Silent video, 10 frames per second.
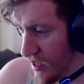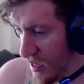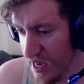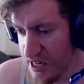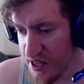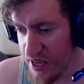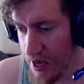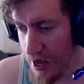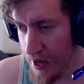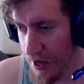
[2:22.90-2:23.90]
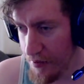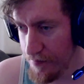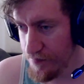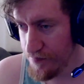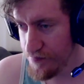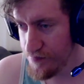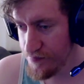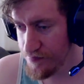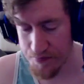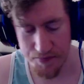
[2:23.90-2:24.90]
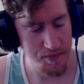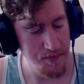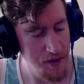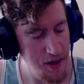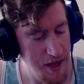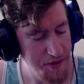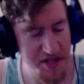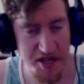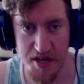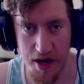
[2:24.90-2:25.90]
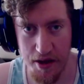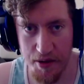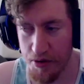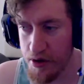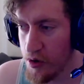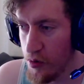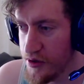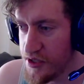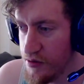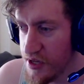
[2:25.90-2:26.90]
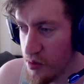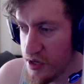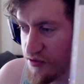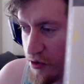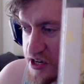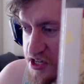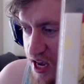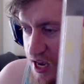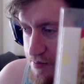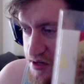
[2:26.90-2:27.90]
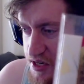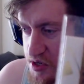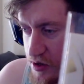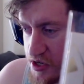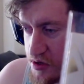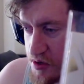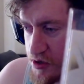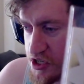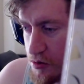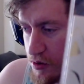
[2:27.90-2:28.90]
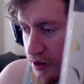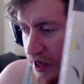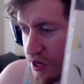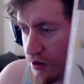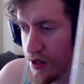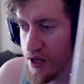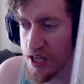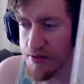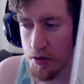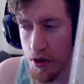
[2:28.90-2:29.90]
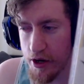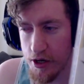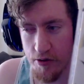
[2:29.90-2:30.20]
has the... Uh, this is a, a, pretty cool one, too. This one's for exams. This one is supposed to wish you, like, give you luck in your